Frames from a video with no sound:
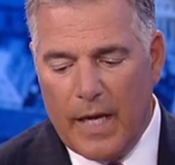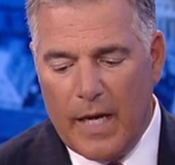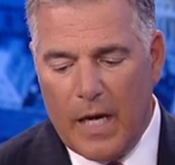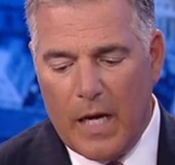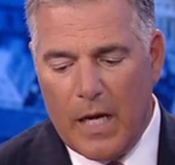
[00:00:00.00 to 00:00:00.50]

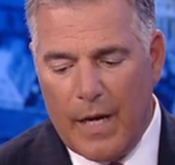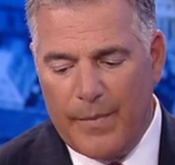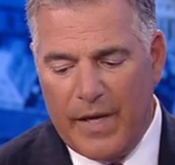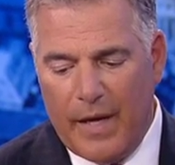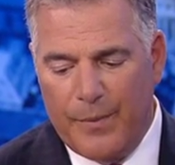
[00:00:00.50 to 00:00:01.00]

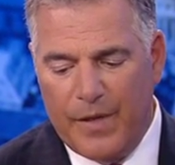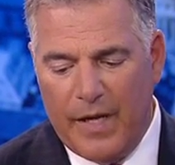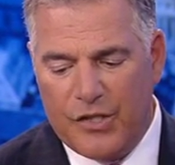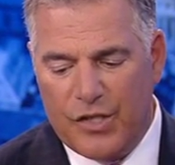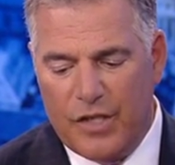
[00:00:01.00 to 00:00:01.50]
MBA,
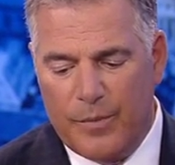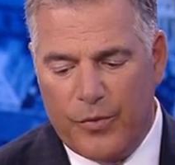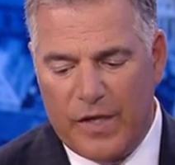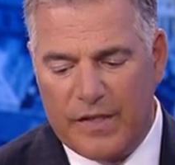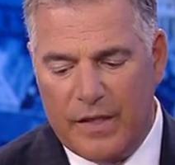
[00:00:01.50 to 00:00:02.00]
PhD,
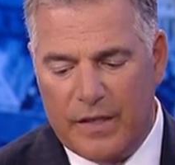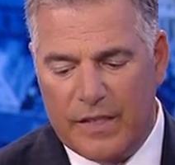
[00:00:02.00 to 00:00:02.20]
President and